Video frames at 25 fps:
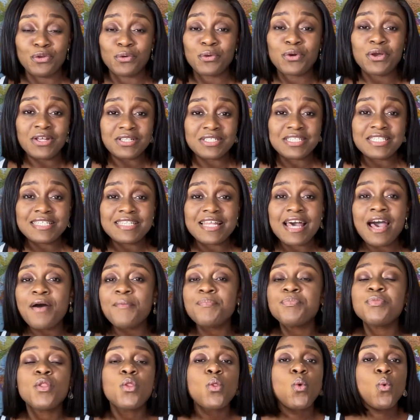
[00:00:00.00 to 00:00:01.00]

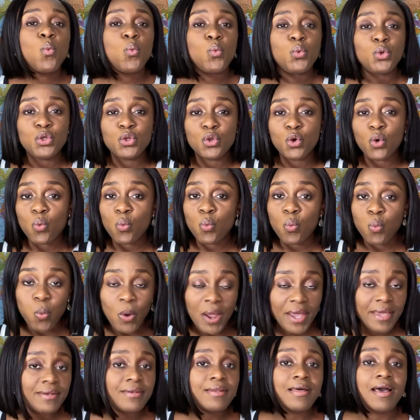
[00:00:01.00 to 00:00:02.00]
consider
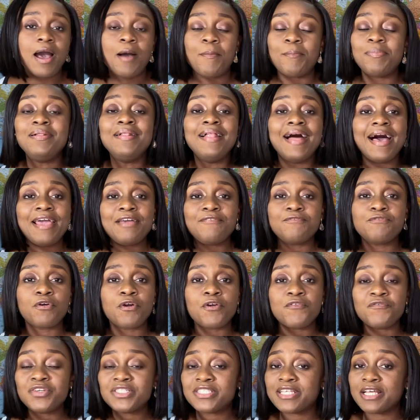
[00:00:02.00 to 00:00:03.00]
when applying for
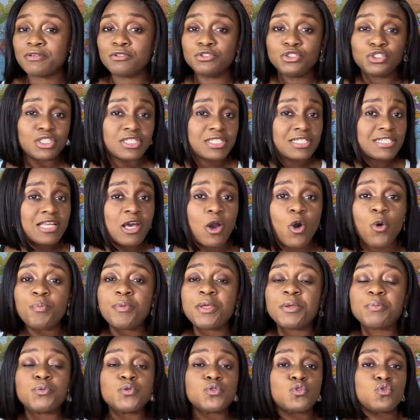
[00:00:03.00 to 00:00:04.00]
a visa. Don't just tell
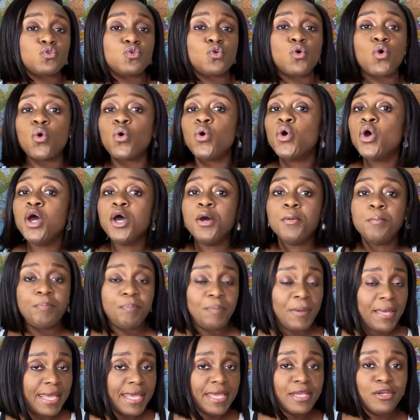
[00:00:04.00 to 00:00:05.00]
people to go
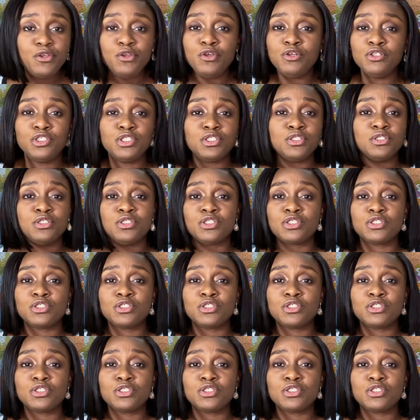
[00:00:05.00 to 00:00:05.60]
paying huge